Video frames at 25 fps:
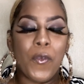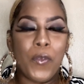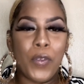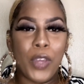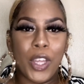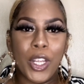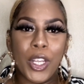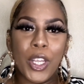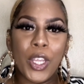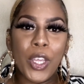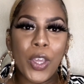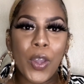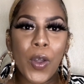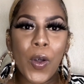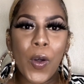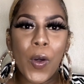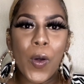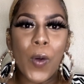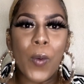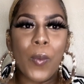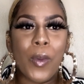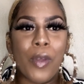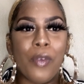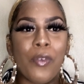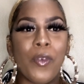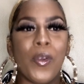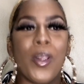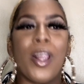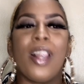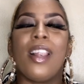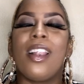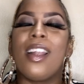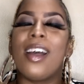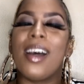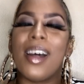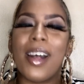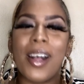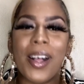video with
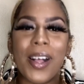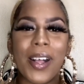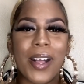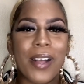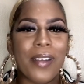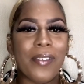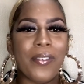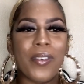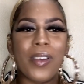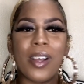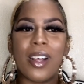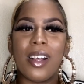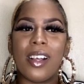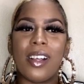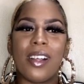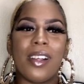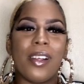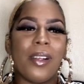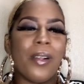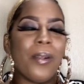love